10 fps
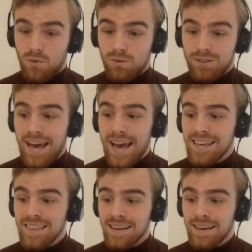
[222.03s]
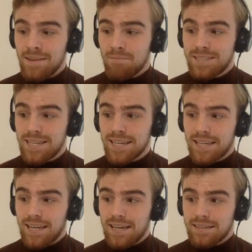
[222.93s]
was there anything in
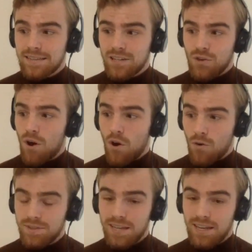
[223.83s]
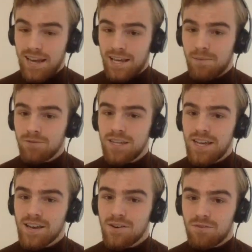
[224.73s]
particular that you hope to learn about
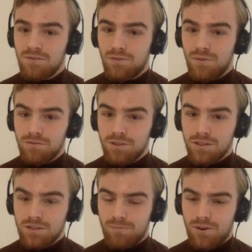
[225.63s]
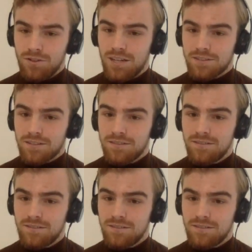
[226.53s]
Diego throughout the process?